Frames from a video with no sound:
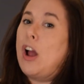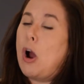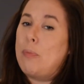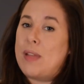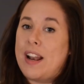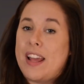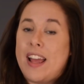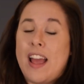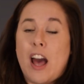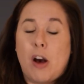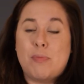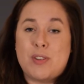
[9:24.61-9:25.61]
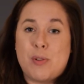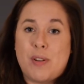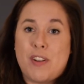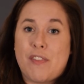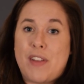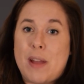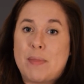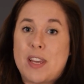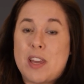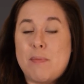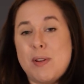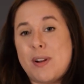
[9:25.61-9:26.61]
hope that it helped you and your family
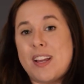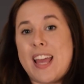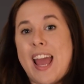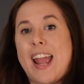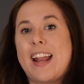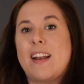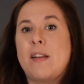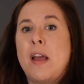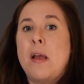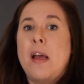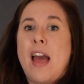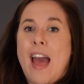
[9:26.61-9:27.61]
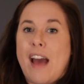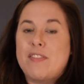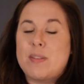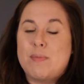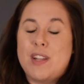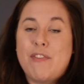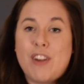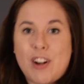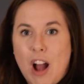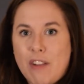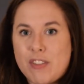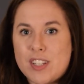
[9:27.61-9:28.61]
communicate and have some different
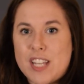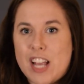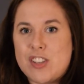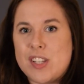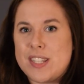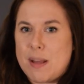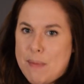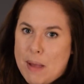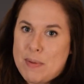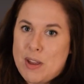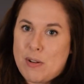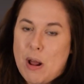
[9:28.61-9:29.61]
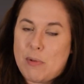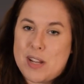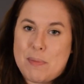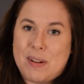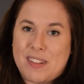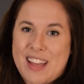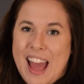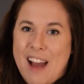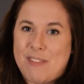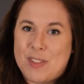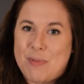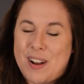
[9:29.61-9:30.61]
conversations that maybe you don't typically
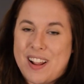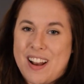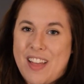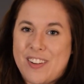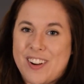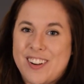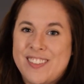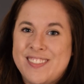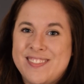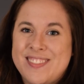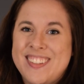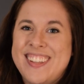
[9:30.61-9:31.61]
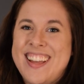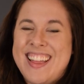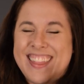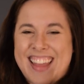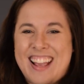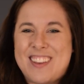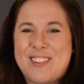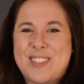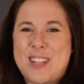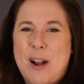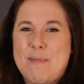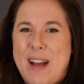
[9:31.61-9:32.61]
have with one another. Thank you
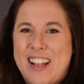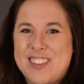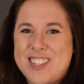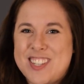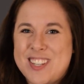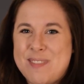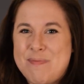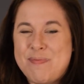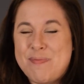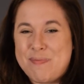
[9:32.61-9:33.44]
so much.